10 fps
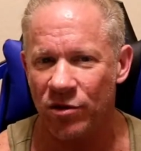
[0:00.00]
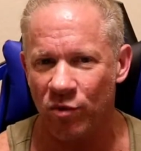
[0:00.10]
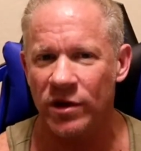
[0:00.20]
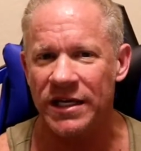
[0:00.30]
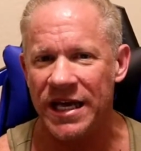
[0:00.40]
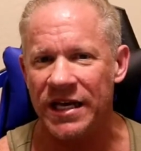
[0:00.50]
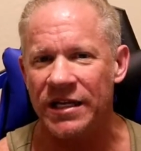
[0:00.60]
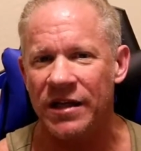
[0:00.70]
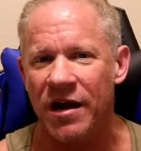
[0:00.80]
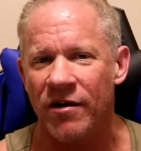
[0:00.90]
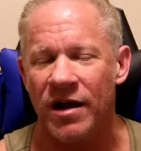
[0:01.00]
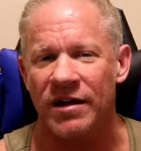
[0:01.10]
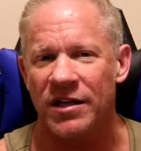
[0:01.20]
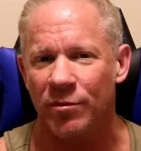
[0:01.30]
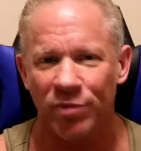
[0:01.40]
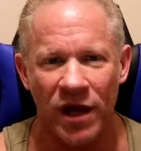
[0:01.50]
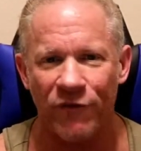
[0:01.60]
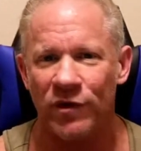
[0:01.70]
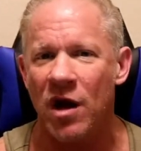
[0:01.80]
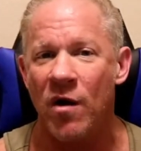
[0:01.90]
to really get in there and get the
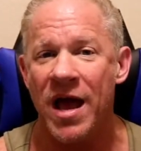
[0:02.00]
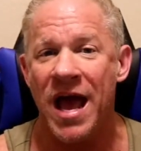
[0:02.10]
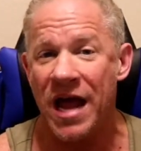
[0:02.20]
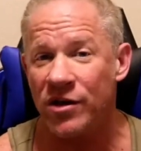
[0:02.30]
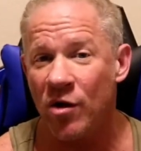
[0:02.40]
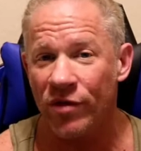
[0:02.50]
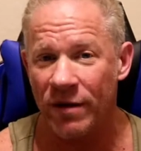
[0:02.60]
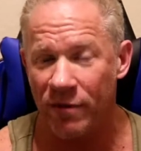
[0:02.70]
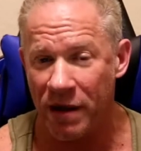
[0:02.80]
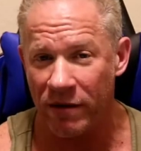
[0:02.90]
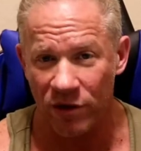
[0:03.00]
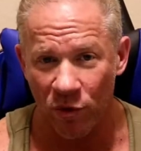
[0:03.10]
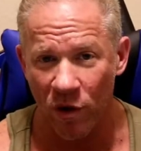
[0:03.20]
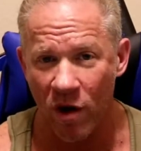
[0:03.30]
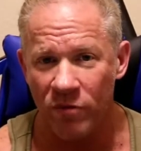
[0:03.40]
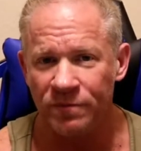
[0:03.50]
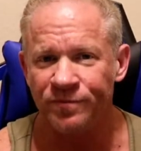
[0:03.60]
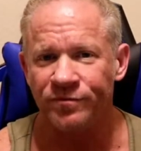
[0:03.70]
blood flow and know that I'm going to be able to grow